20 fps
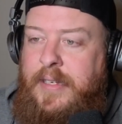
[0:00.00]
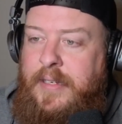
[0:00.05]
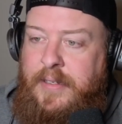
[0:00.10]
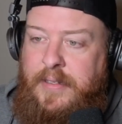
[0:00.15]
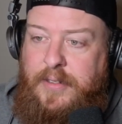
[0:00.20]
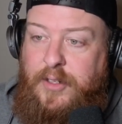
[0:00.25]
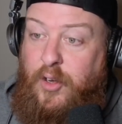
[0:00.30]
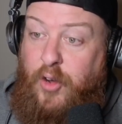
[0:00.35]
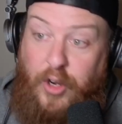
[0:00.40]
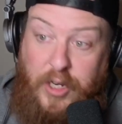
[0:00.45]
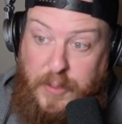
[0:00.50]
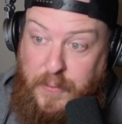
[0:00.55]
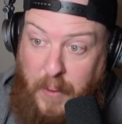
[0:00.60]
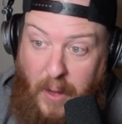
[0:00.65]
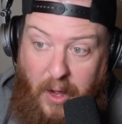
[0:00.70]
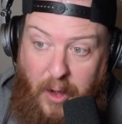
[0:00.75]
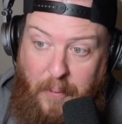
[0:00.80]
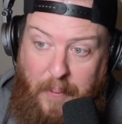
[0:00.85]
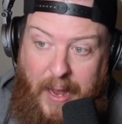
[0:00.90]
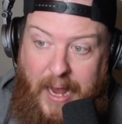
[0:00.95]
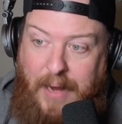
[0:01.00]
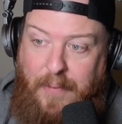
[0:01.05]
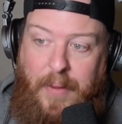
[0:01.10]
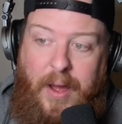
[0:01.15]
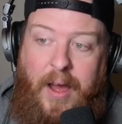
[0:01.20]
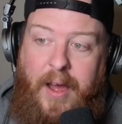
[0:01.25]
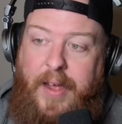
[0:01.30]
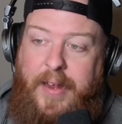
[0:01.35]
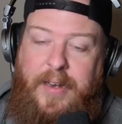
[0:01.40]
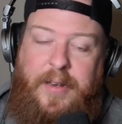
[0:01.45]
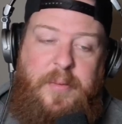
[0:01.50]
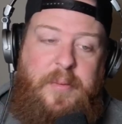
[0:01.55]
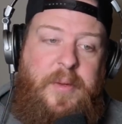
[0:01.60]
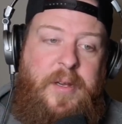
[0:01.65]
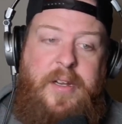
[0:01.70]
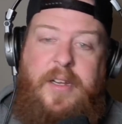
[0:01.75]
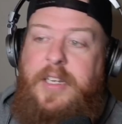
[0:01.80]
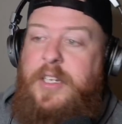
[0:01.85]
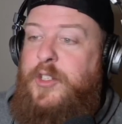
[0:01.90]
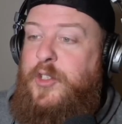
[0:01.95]
Chris Paul back behind him,
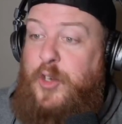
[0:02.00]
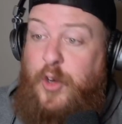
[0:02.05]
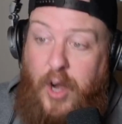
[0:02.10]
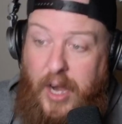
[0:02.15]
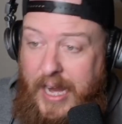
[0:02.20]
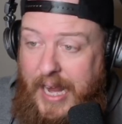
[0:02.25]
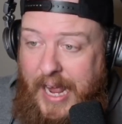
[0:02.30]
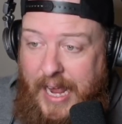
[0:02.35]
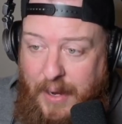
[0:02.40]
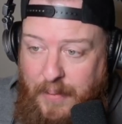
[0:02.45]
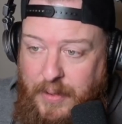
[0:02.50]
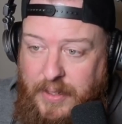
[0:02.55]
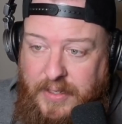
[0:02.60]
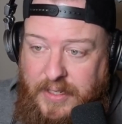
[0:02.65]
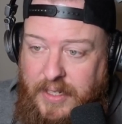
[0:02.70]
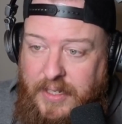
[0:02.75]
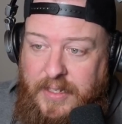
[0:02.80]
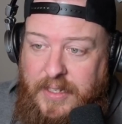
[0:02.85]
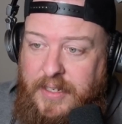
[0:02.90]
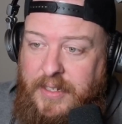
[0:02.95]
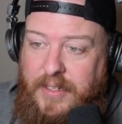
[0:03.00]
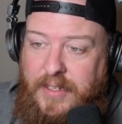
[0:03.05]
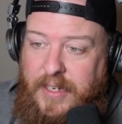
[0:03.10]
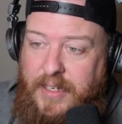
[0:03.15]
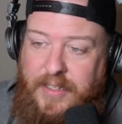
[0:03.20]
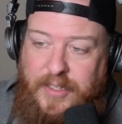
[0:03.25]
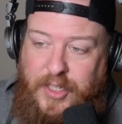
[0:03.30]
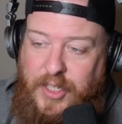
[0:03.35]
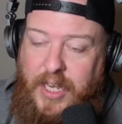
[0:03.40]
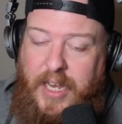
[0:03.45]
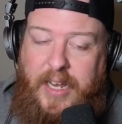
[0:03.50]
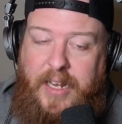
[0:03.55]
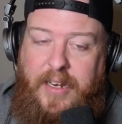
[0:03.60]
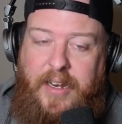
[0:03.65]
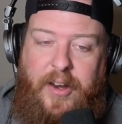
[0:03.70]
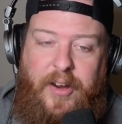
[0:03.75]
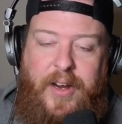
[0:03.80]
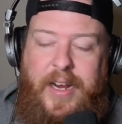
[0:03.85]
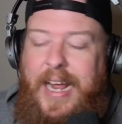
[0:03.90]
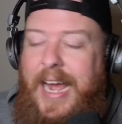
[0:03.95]
Trey Amos in the
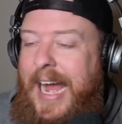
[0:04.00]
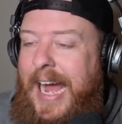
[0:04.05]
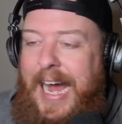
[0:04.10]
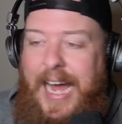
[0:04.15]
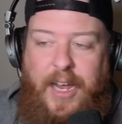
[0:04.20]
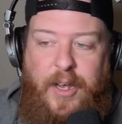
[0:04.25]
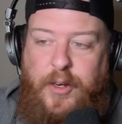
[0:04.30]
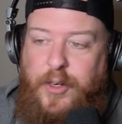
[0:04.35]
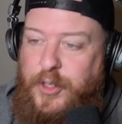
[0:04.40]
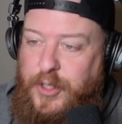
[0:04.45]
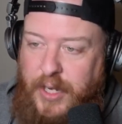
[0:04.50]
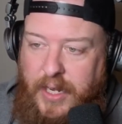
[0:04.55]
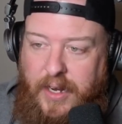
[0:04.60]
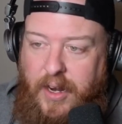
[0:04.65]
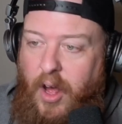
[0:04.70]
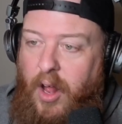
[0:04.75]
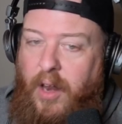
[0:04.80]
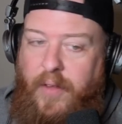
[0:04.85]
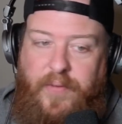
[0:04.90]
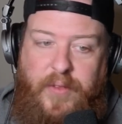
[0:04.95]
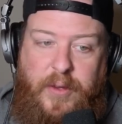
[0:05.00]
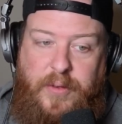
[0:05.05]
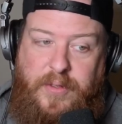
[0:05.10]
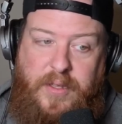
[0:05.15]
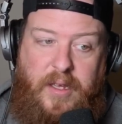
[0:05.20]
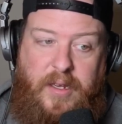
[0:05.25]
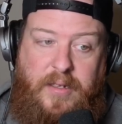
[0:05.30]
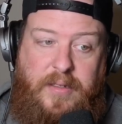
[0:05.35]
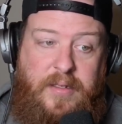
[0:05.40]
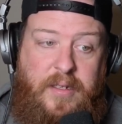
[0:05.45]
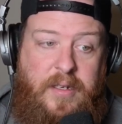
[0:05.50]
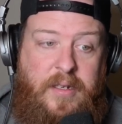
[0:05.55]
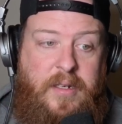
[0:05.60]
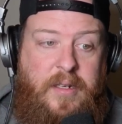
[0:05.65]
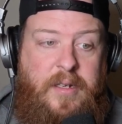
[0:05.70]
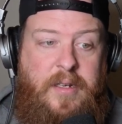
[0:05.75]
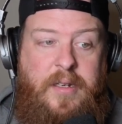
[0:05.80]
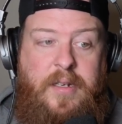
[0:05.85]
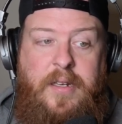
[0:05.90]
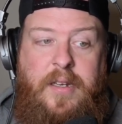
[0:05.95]
secondary. I understand all of those things.
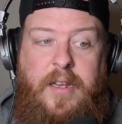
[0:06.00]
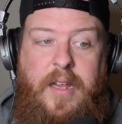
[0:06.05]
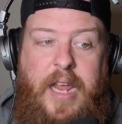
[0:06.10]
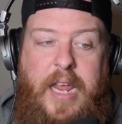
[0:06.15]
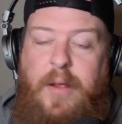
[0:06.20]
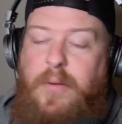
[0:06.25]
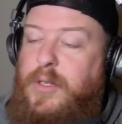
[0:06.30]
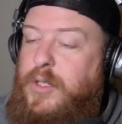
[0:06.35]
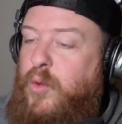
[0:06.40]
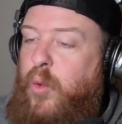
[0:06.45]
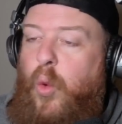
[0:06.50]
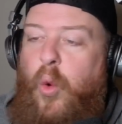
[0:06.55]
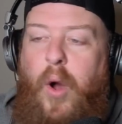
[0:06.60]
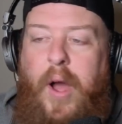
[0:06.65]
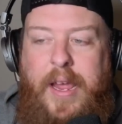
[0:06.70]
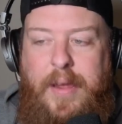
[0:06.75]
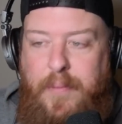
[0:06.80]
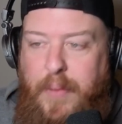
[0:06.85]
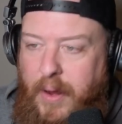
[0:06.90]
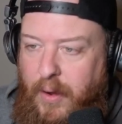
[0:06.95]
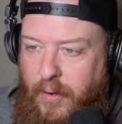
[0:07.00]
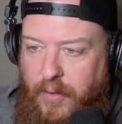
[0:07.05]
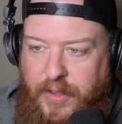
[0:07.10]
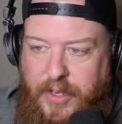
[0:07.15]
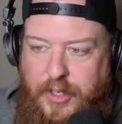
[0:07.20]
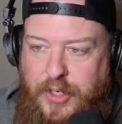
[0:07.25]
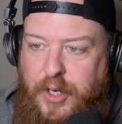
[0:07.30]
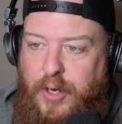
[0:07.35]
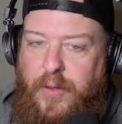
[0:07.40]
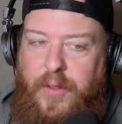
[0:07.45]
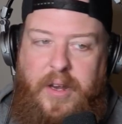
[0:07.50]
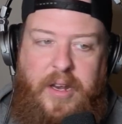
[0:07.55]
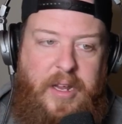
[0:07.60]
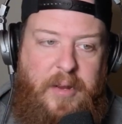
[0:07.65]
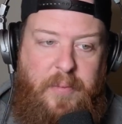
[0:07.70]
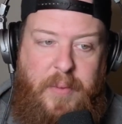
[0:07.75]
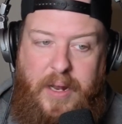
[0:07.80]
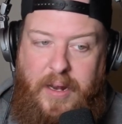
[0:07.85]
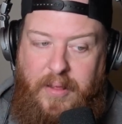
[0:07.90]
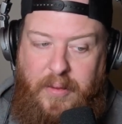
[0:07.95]
He was way better this year than he
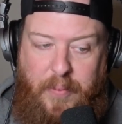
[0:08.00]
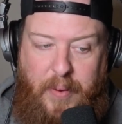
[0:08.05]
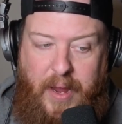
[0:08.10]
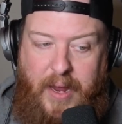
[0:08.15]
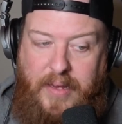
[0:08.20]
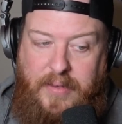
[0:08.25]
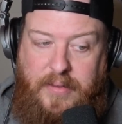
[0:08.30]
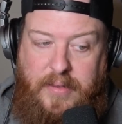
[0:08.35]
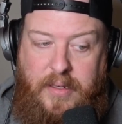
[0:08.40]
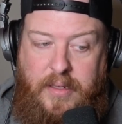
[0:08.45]
had been in the past.